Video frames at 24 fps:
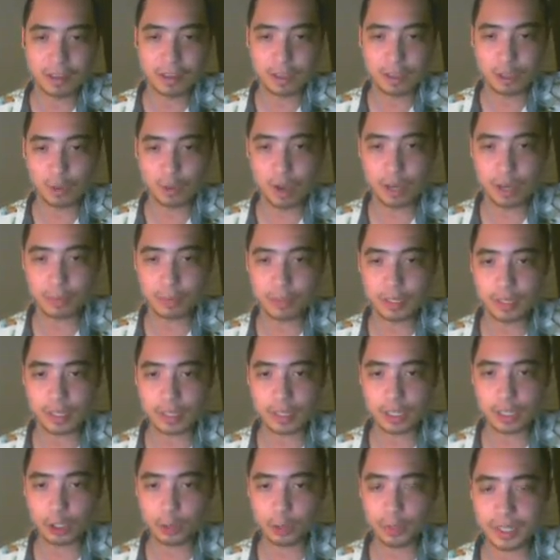You want him to
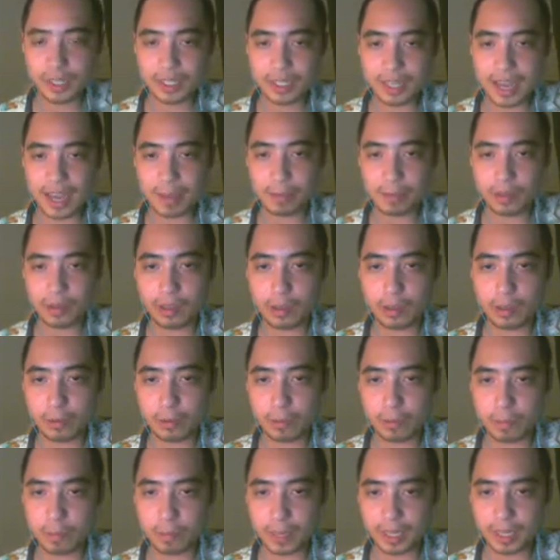still be zapping
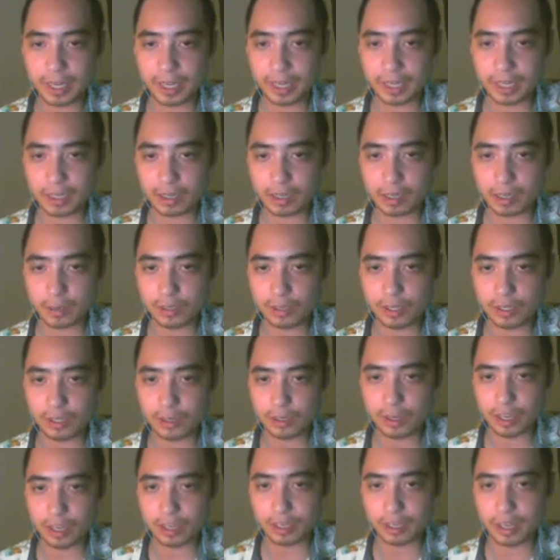you, but like as close as you
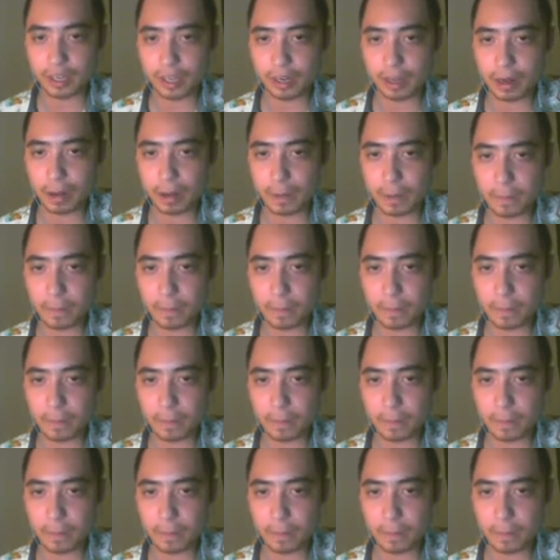can get.